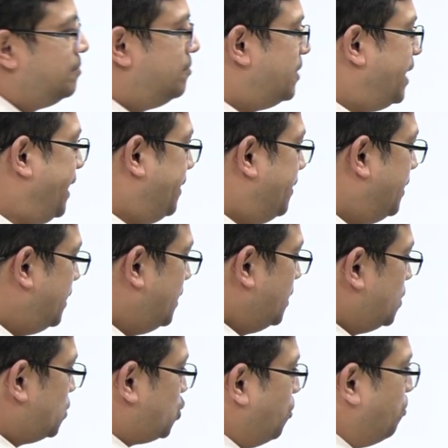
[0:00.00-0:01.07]
right?
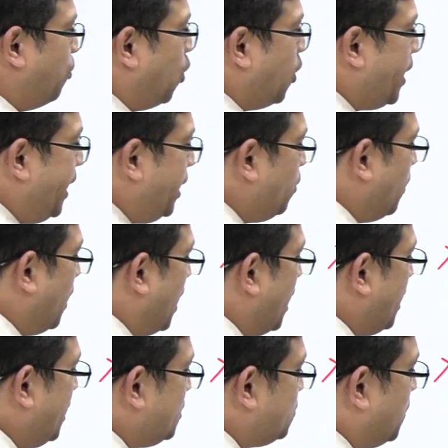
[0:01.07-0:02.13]
So body to
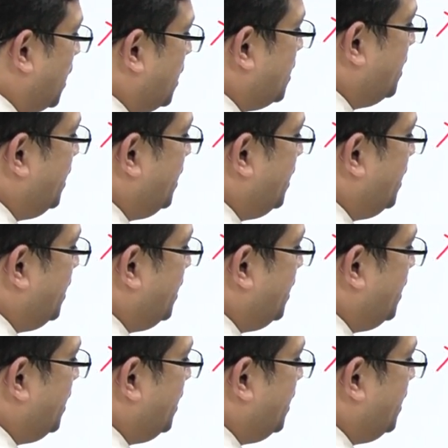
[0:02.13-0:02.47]
heart is what?